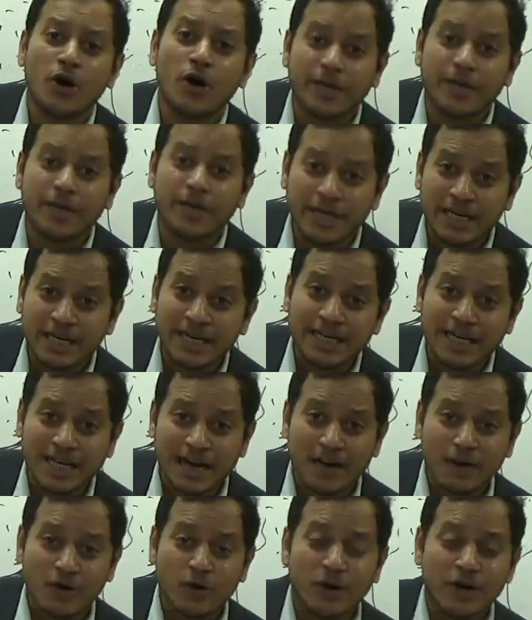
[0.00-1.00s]
Cordillera.
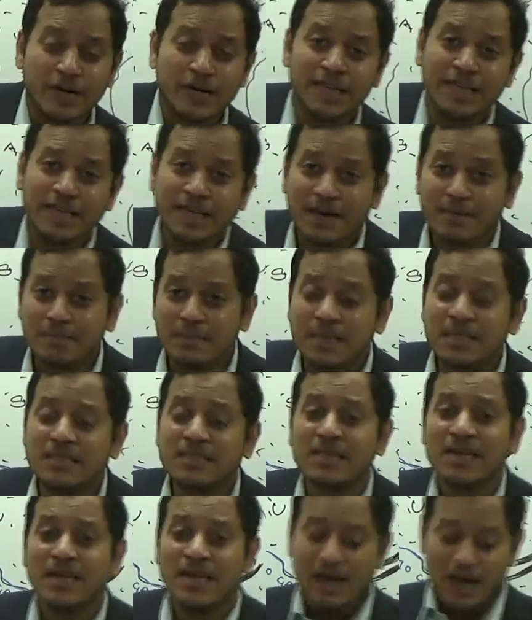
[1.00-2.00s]
Cordillera means
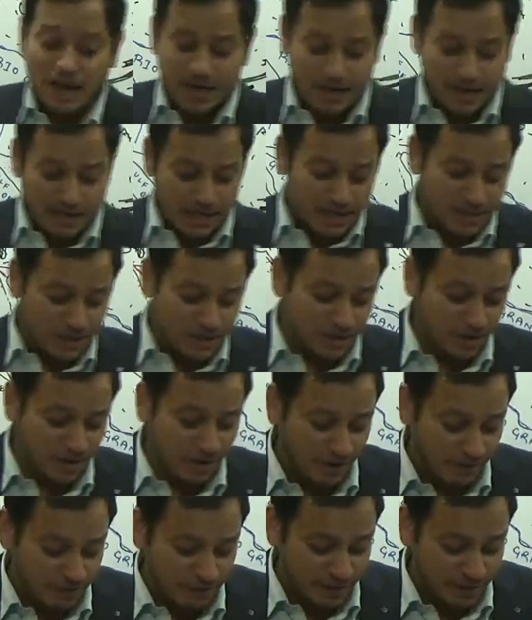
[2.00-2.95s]
a collection of